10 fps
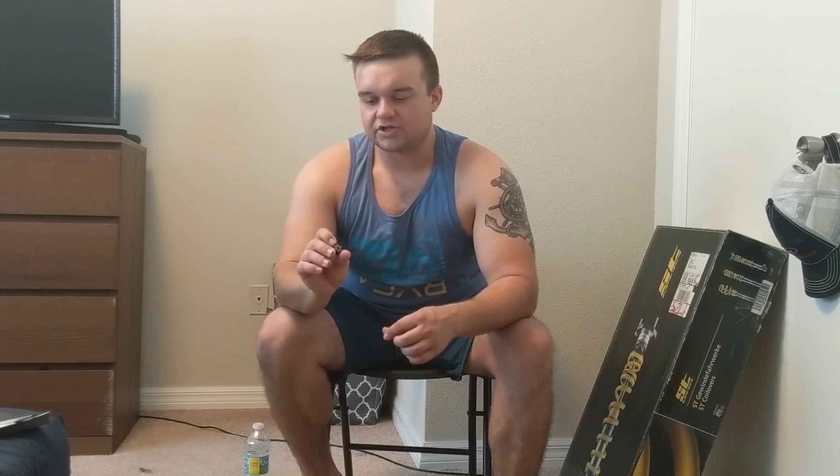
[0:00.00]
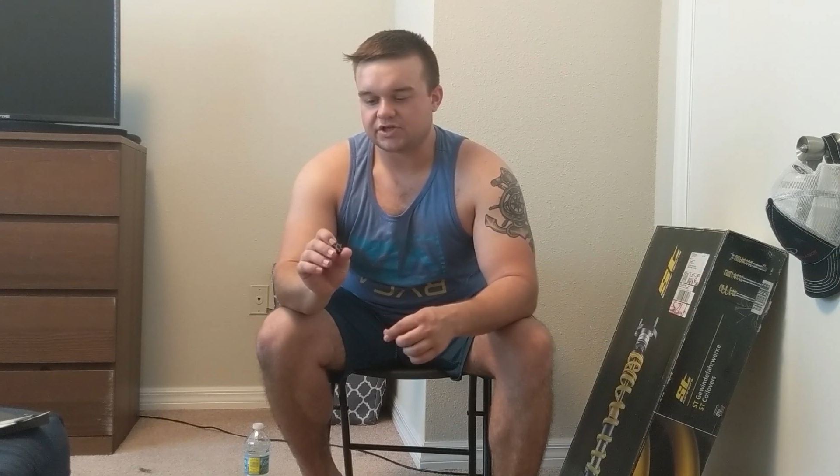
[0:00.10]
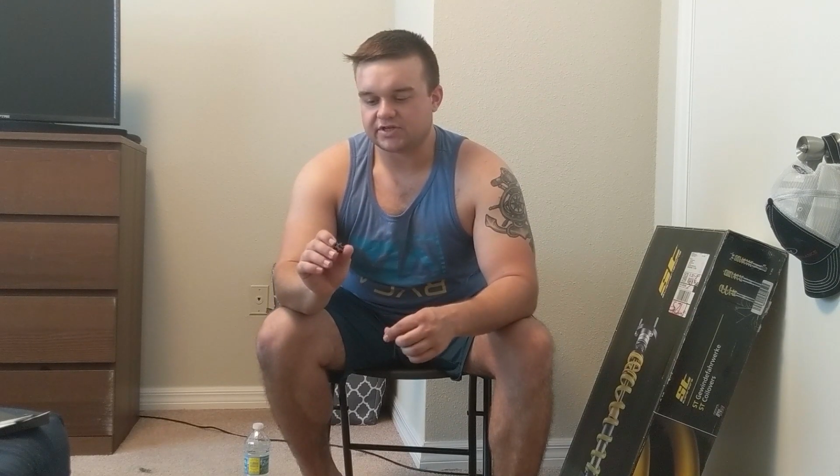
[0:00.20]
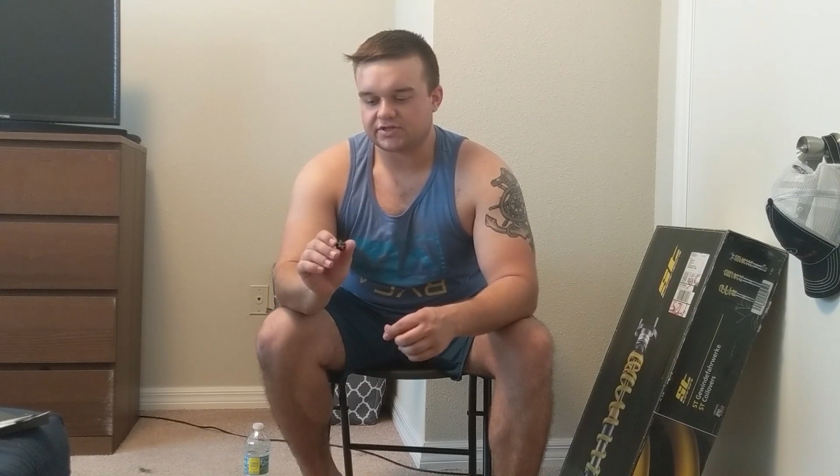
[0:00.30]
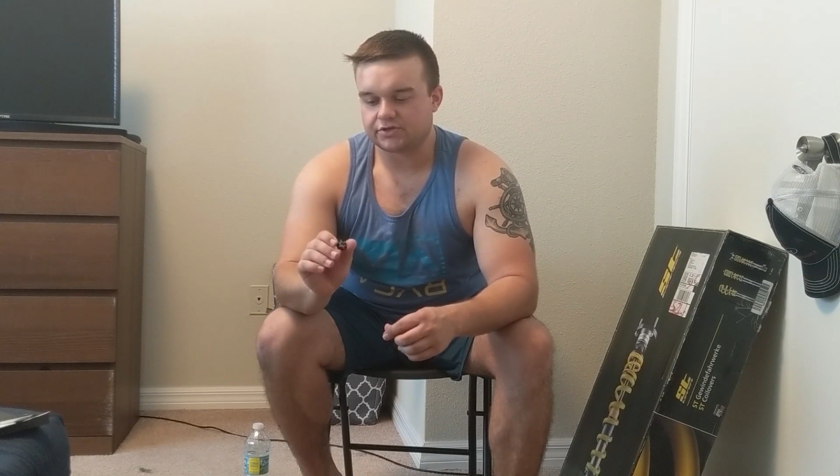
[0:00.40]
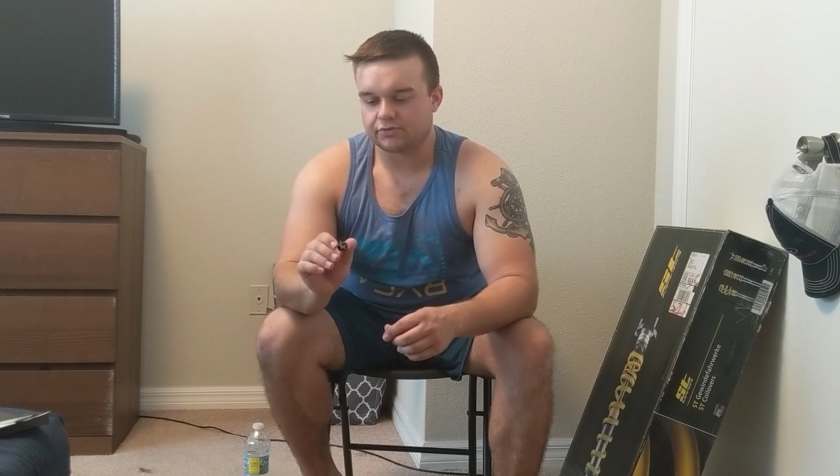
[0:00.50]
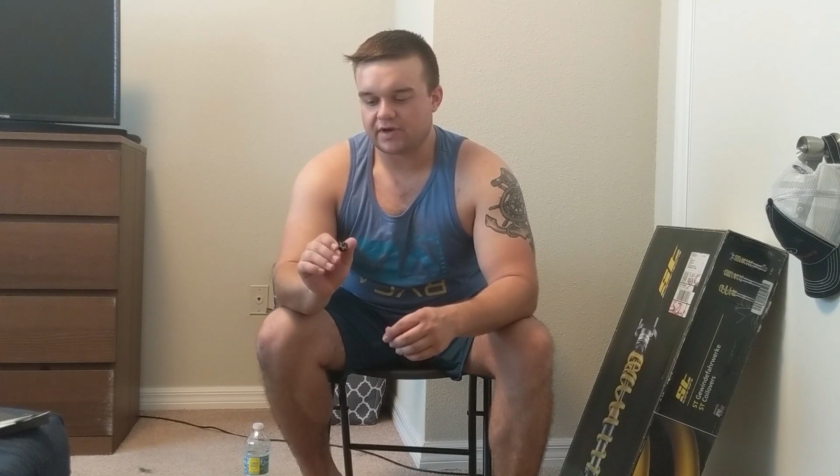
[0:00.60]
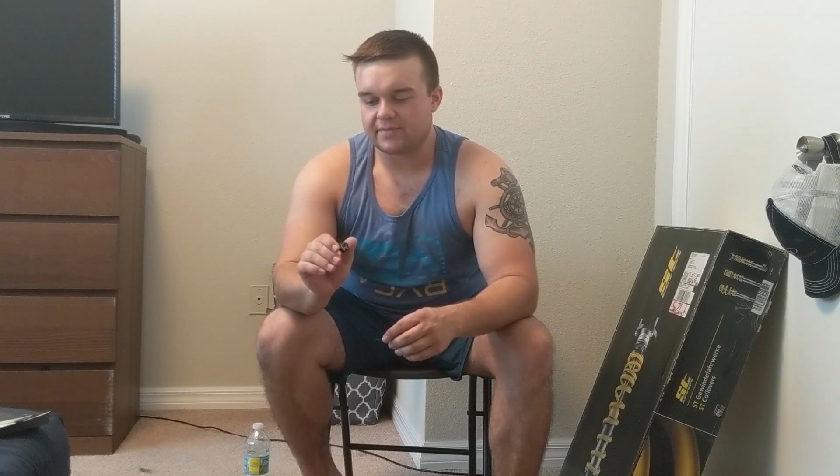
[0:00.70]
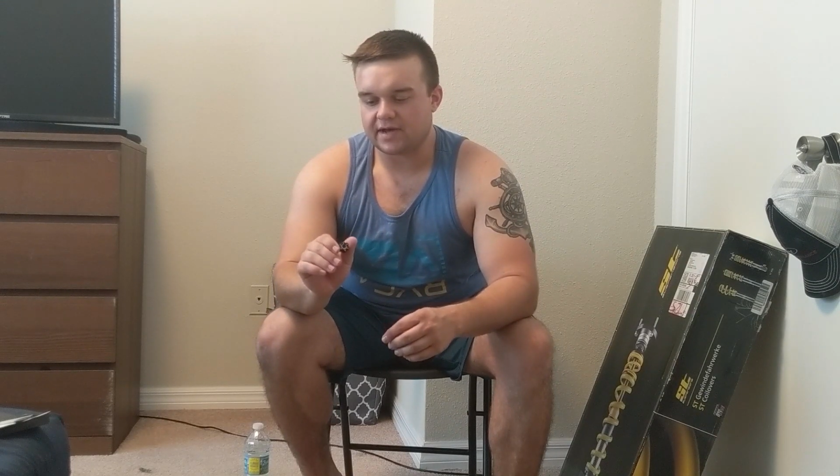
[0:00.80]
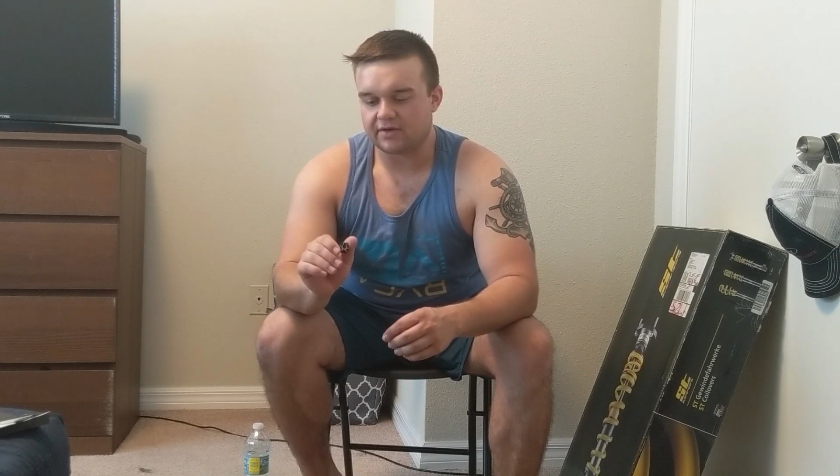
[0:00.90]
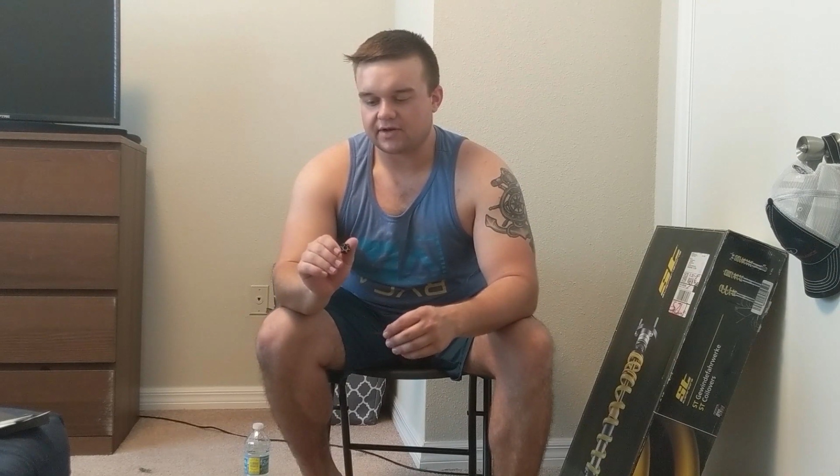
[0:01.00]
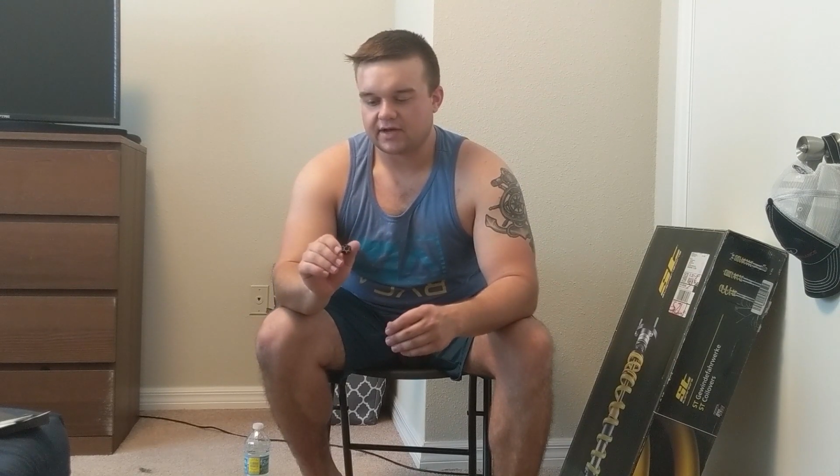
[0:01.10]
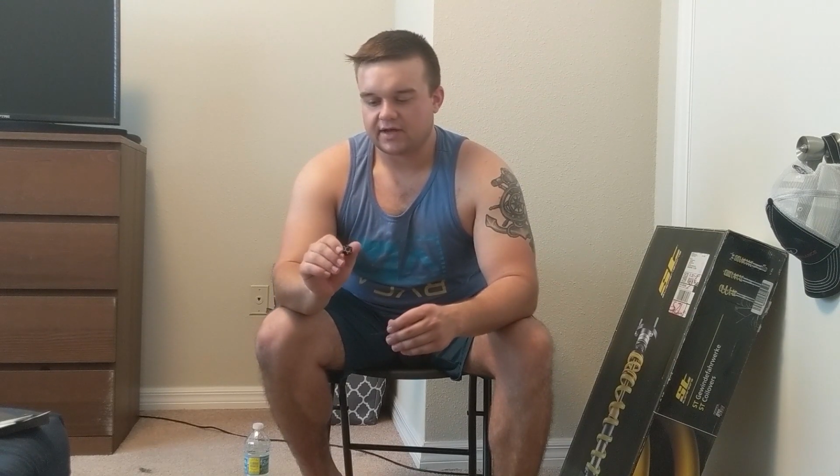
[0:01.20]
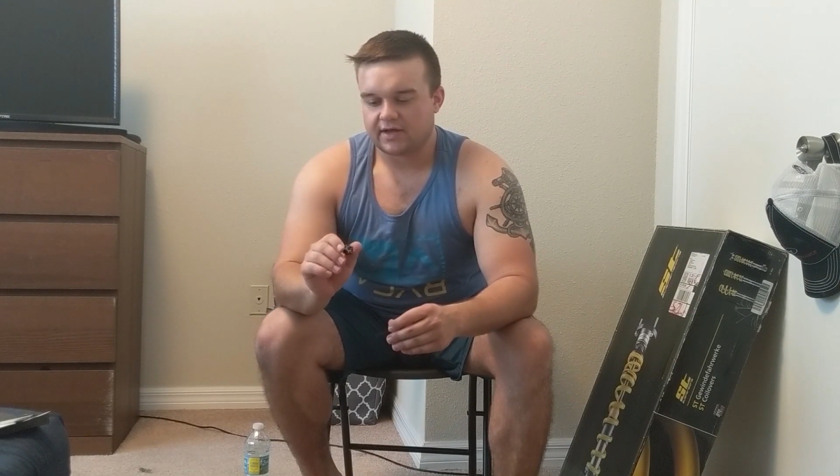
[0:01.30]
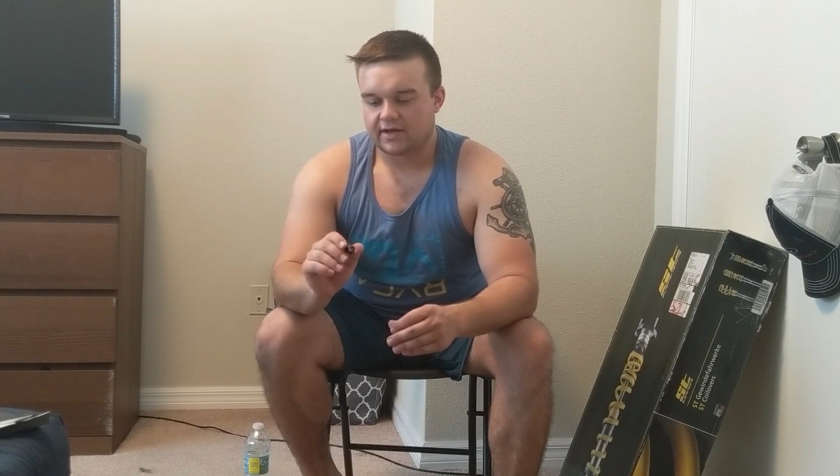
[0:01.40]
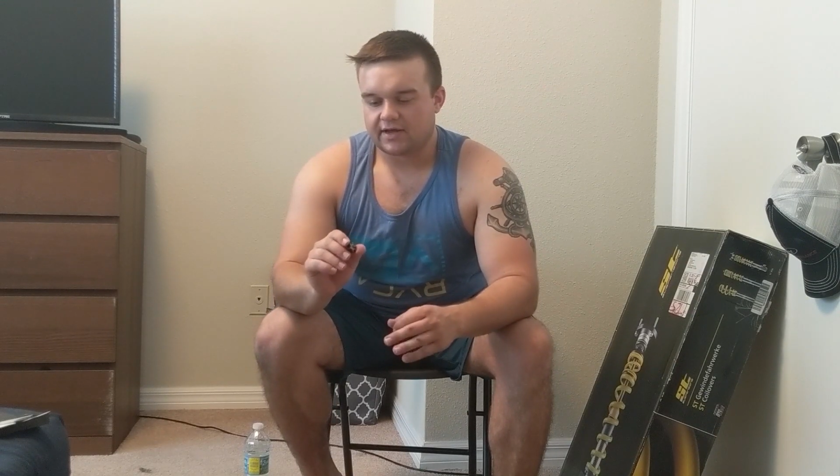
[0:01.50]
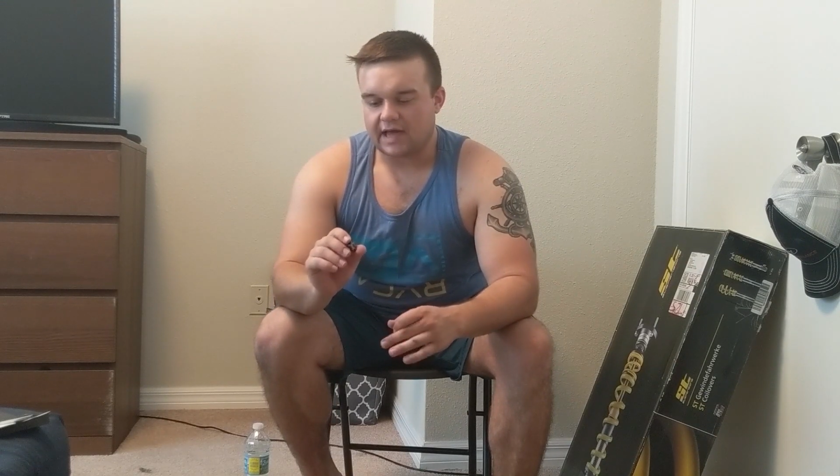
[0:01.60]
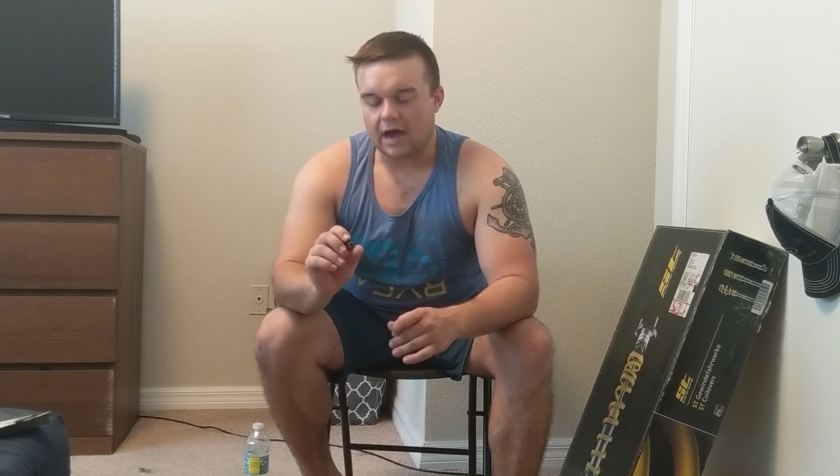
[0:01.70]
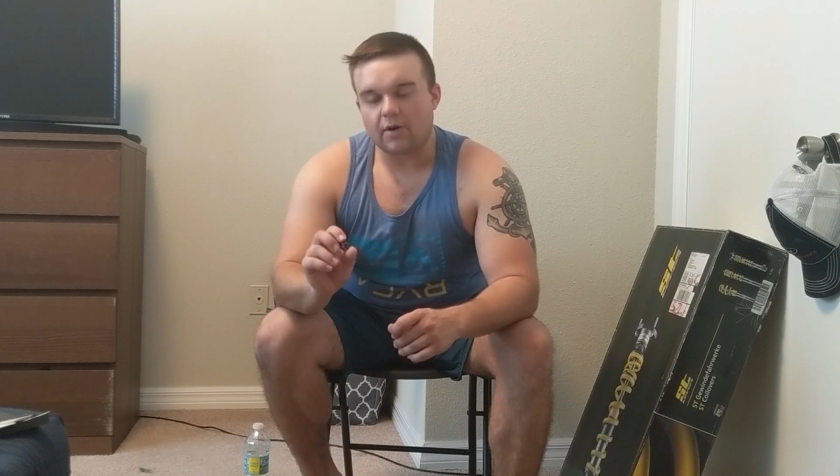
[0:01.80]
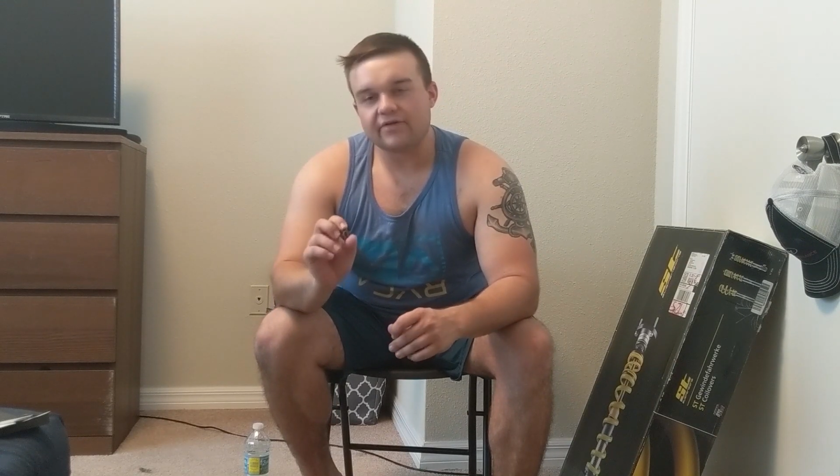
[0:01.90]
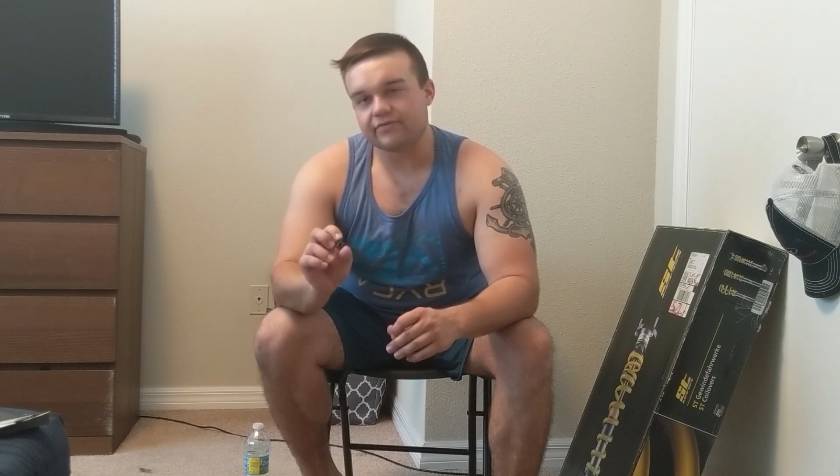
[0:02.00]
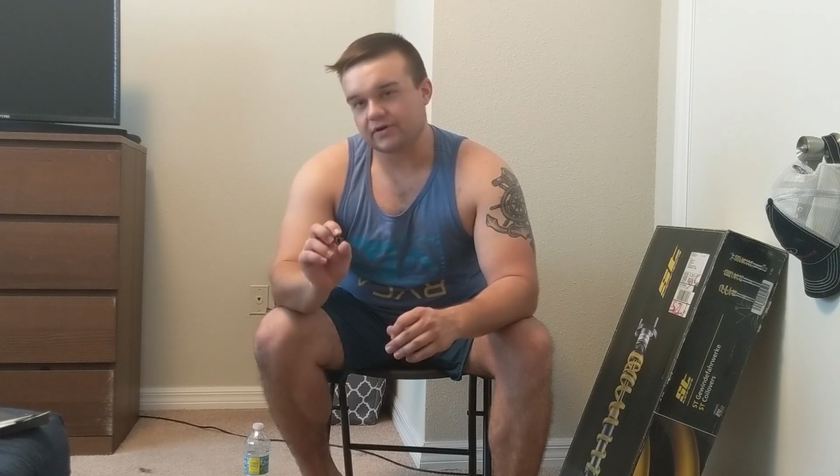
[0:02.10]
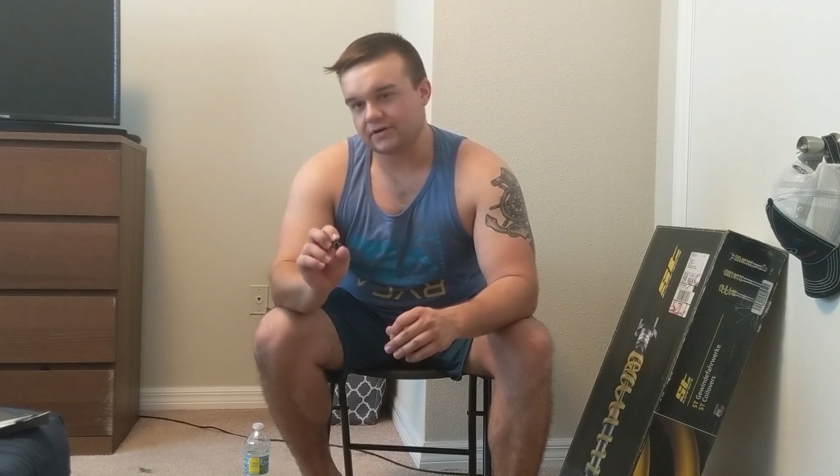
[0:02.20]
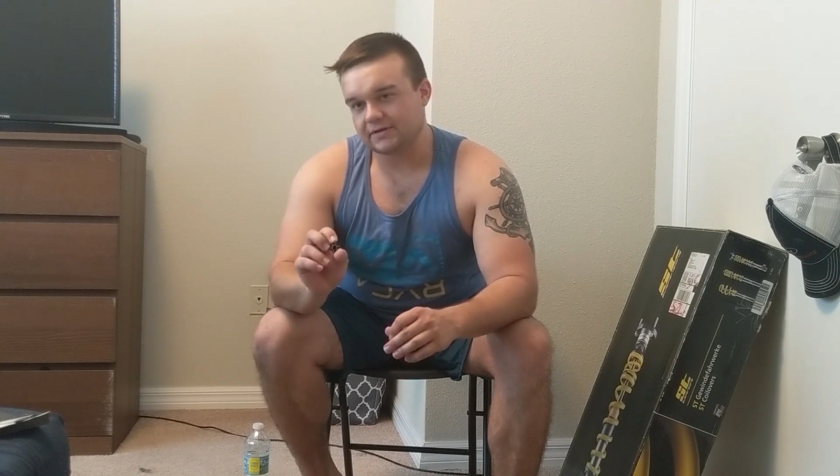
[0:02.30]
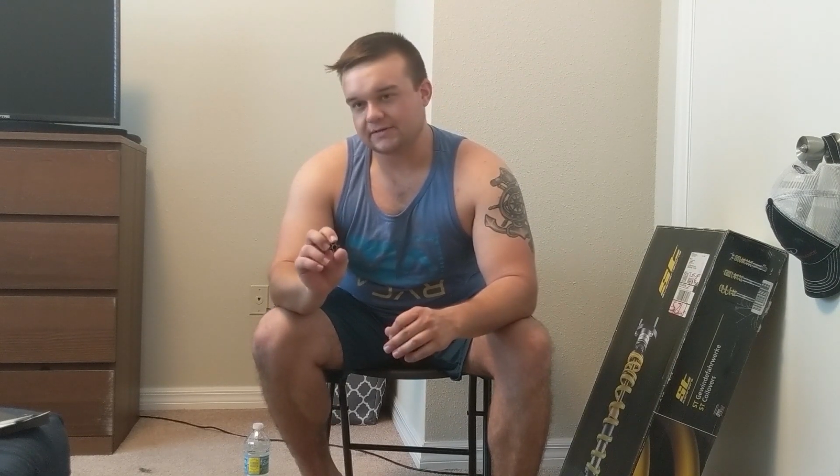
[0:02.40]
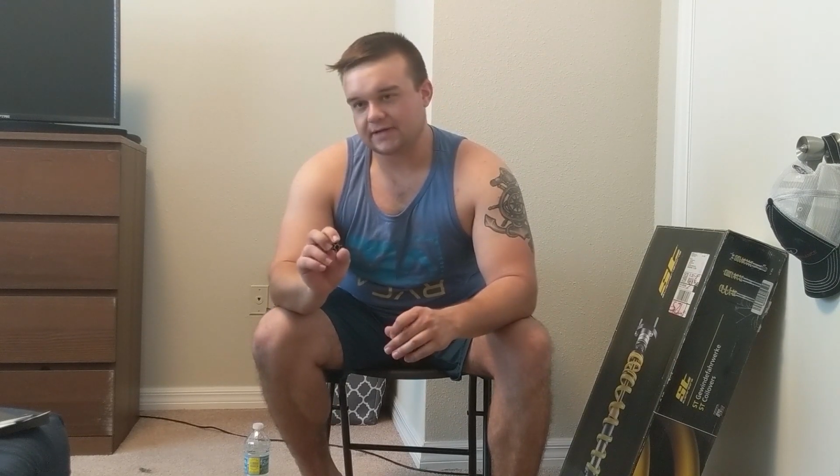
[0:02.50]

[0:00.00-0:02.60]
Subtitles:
adjust your rebound. However,